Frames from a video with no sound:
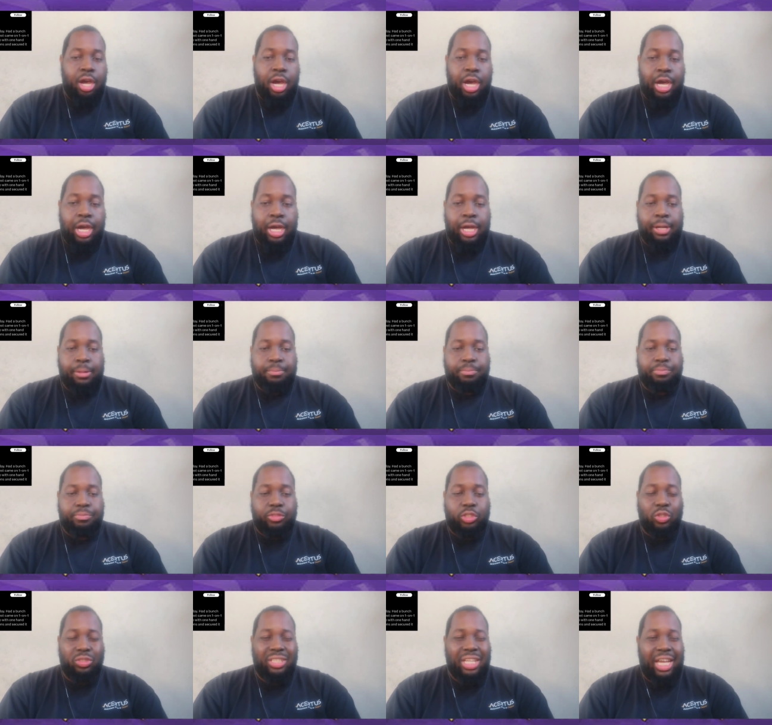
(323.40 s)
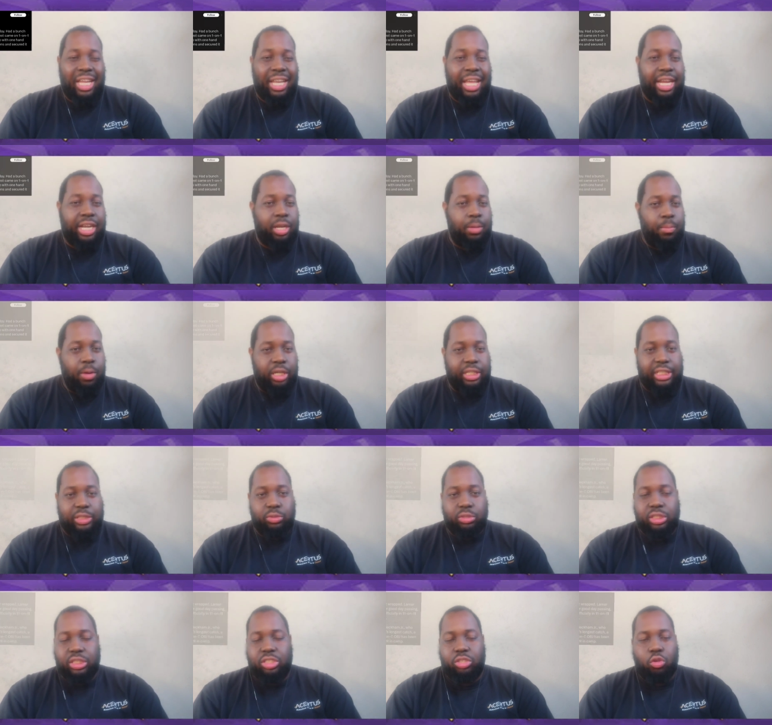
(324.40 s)
So it's not like Lamar
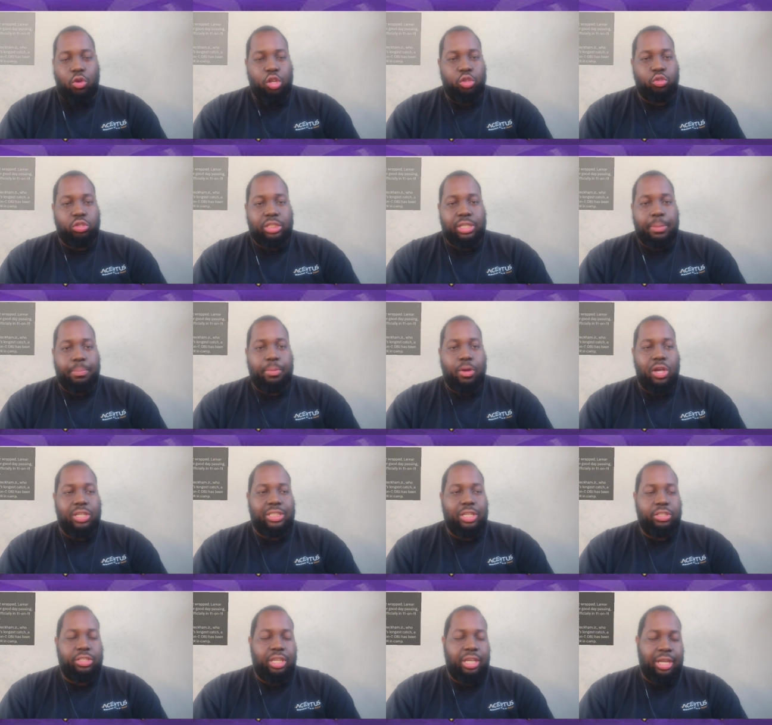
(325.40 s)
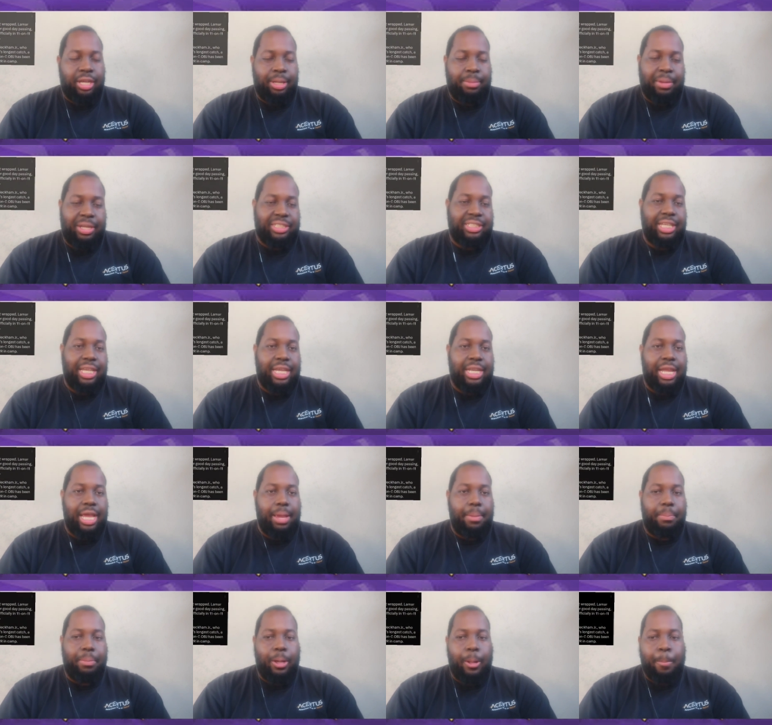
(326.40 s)
Jackson was just throwing jump balls out there. I'm not saying
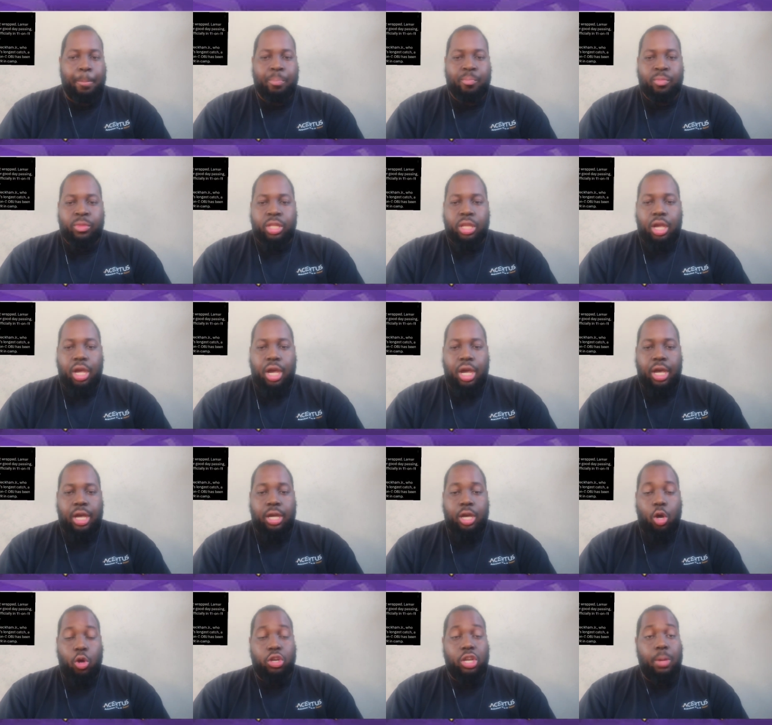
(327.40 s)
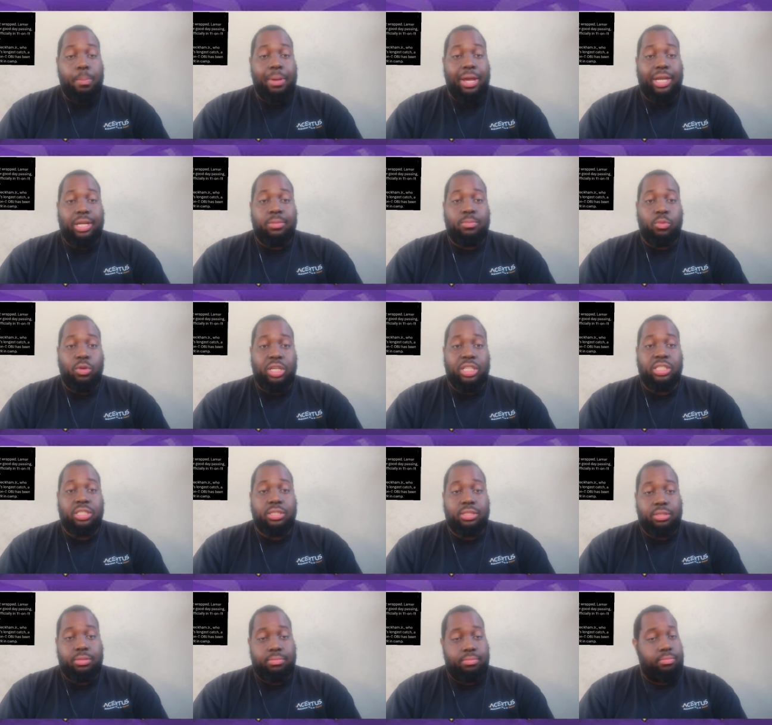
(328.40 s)
that, but Odell Beckham
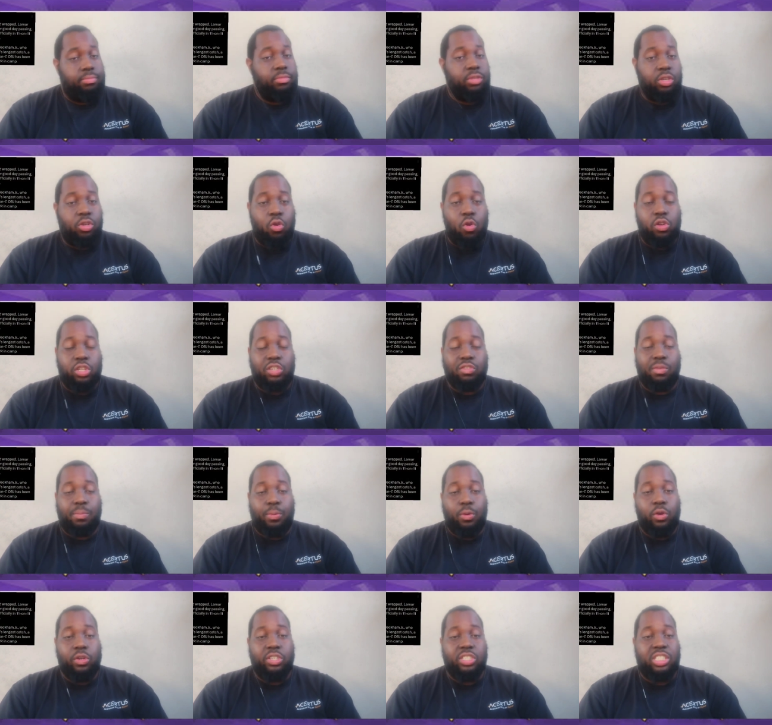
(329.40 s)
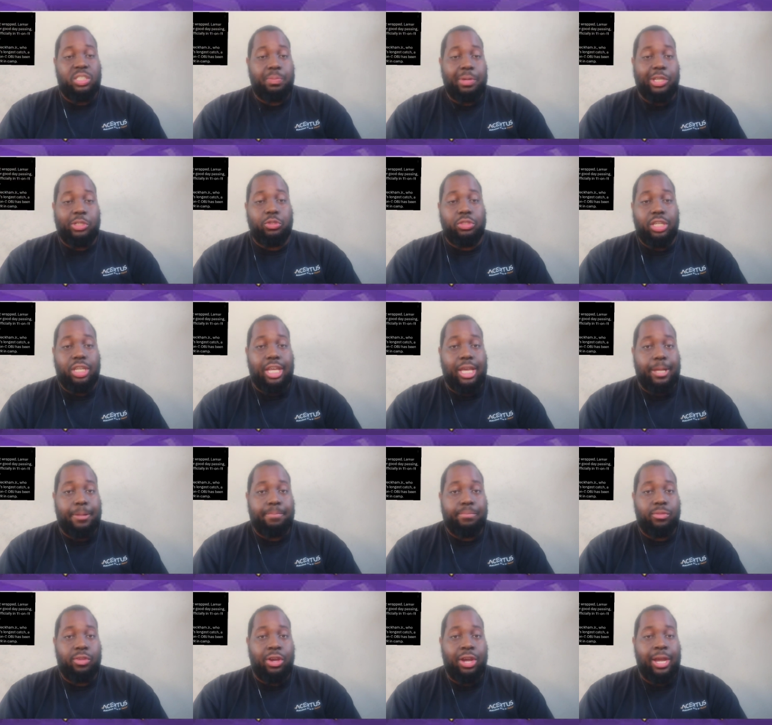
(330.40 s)
was, according to reporters, special today,
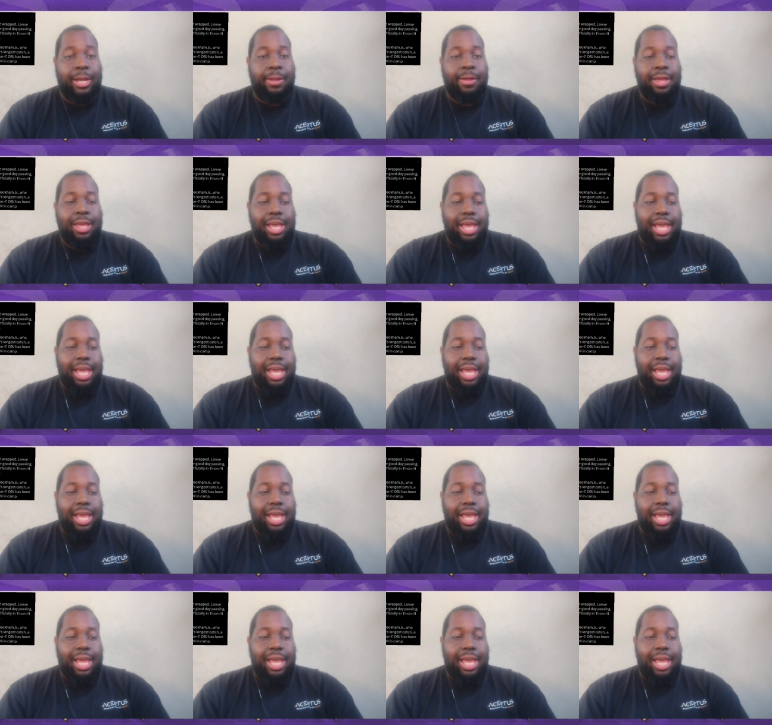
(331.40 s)
all right?